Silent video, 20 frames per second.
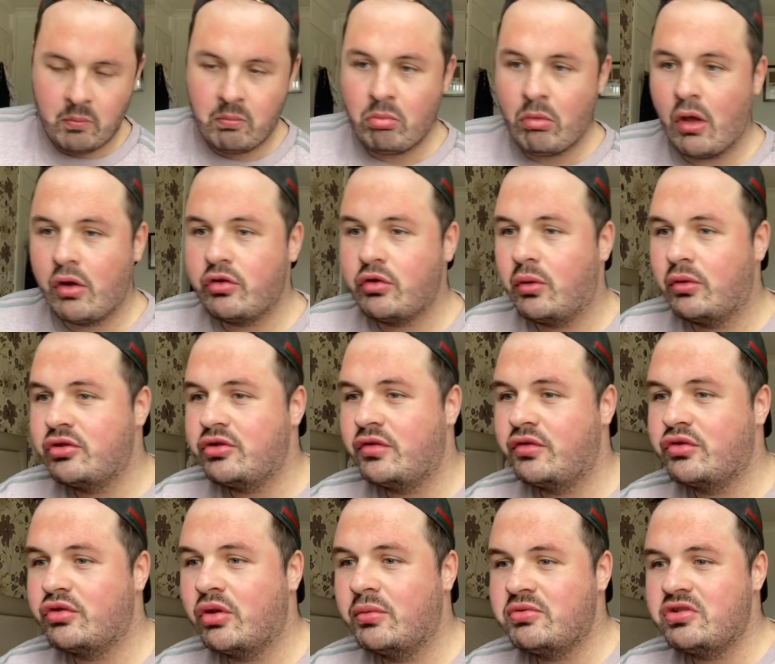So once you've
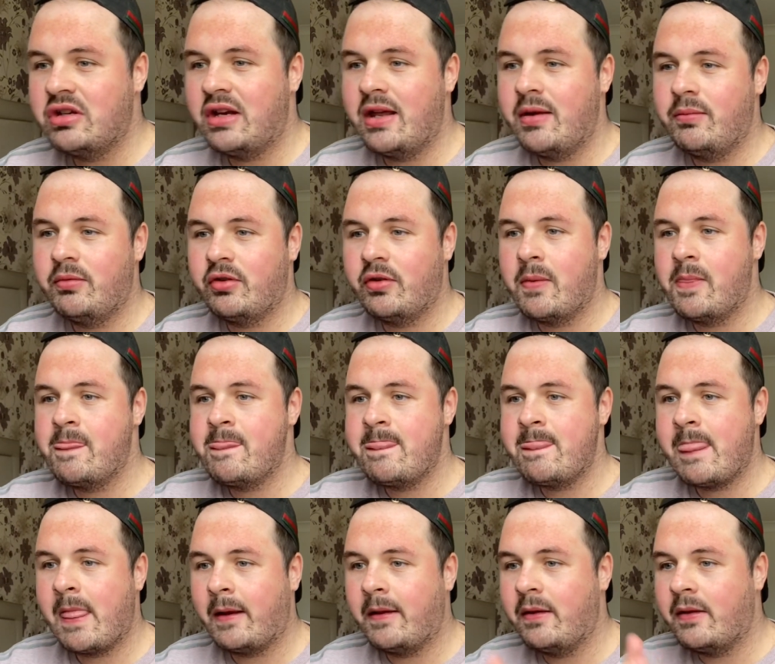scrubbed your lips,
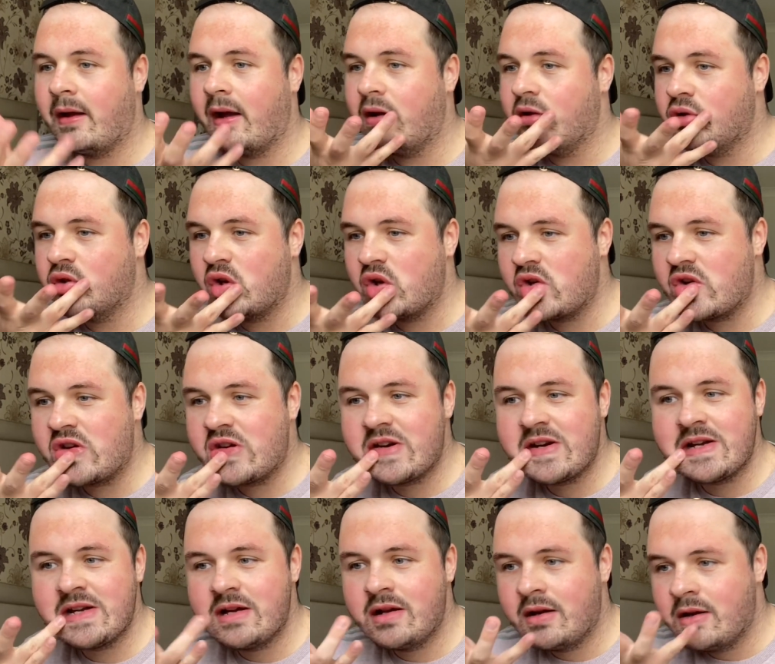you can just
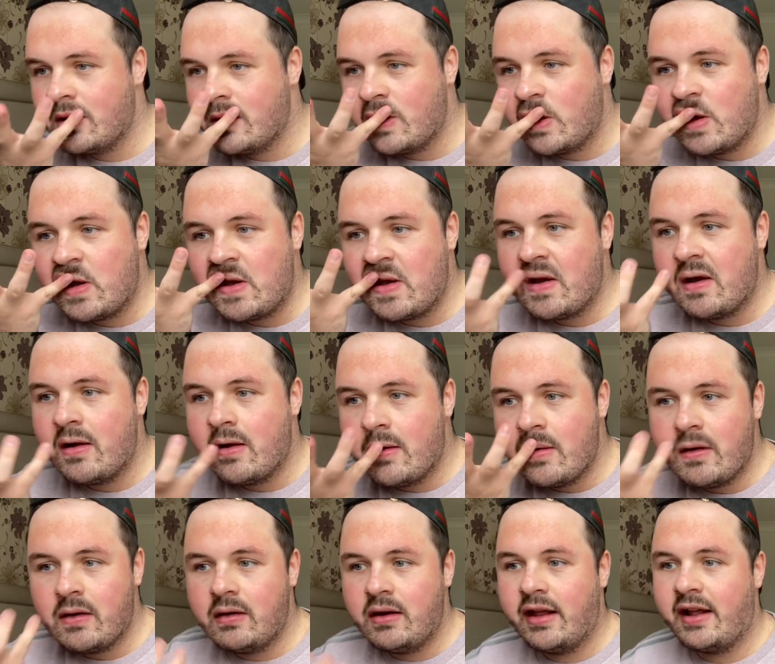
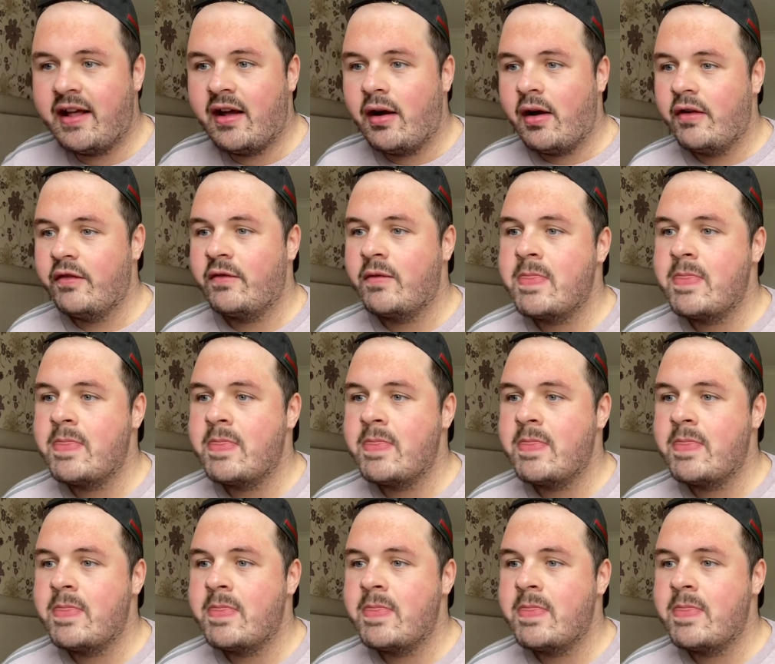lick it off.